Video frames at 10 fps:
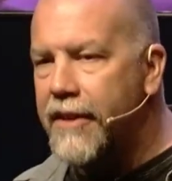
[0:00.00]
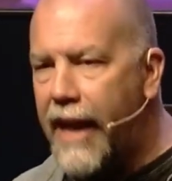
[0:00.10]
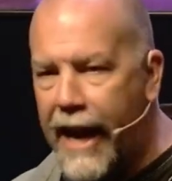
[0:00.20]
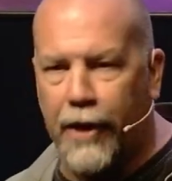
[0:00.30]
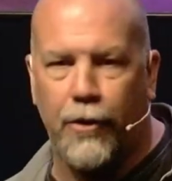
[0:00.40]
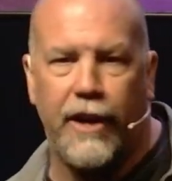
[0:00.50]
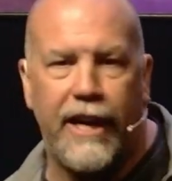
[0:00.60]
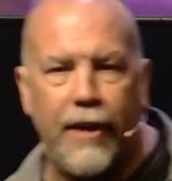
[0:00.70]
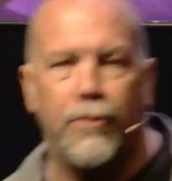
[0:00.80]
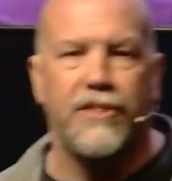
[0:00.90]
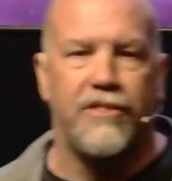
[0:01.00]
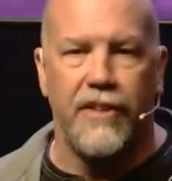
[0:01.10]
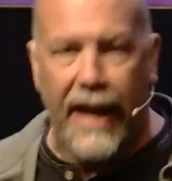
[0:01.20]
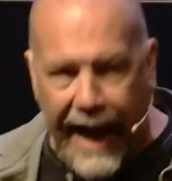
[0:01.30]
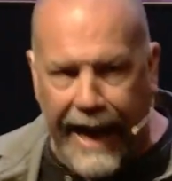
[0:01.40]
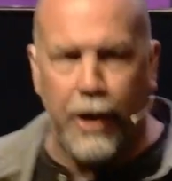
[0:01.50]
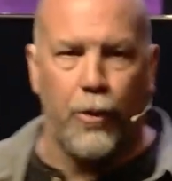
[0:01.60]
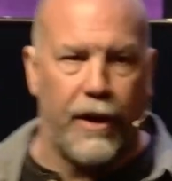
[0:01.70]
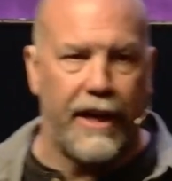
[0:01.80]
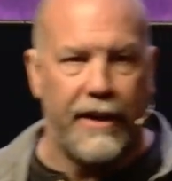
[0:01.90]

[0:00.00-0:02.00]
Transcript: angry, he was hangry.